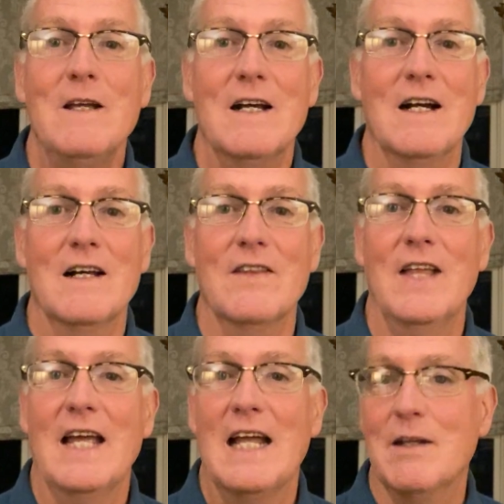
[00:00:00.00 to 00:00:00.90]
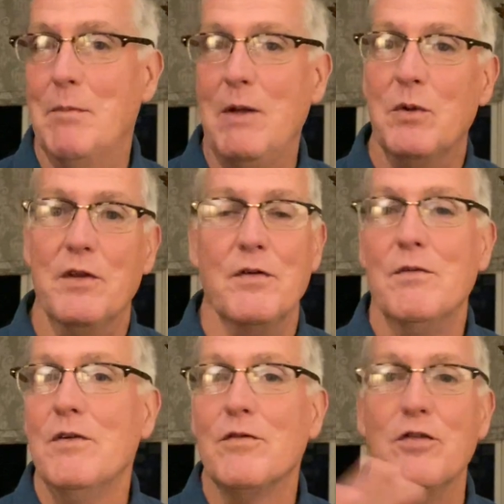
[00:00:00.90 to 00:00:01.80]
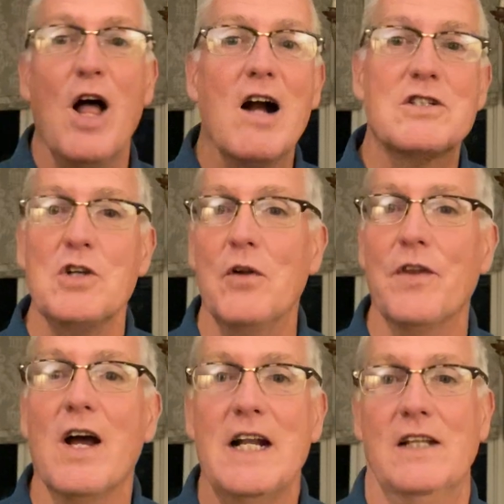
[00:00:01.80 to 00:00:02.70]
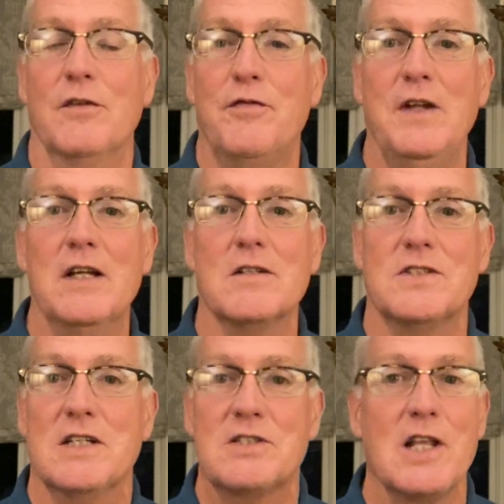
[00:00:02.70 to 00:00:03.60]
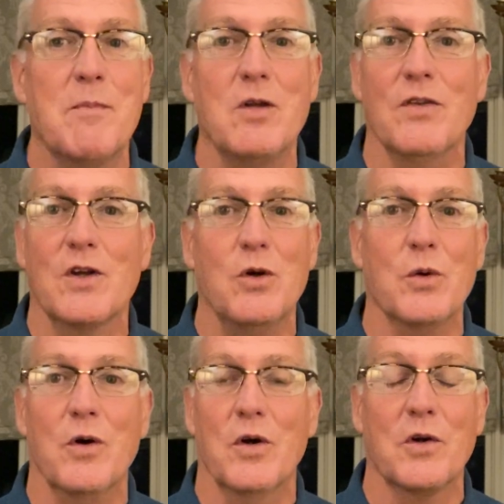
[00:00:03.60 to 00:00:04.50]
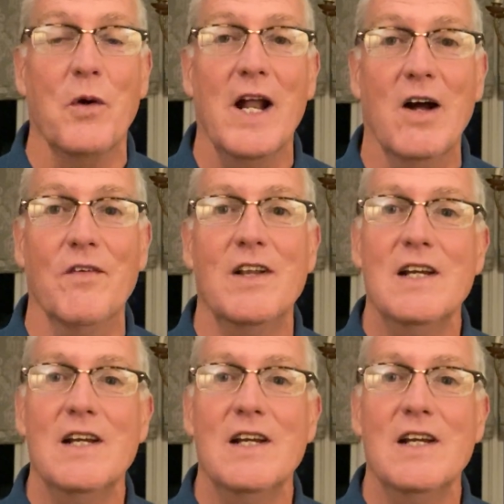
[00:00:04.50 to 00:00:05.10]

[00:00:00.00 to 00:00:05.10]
They had to be with the flocks all night in the fields. They slept on the cold, hard ground.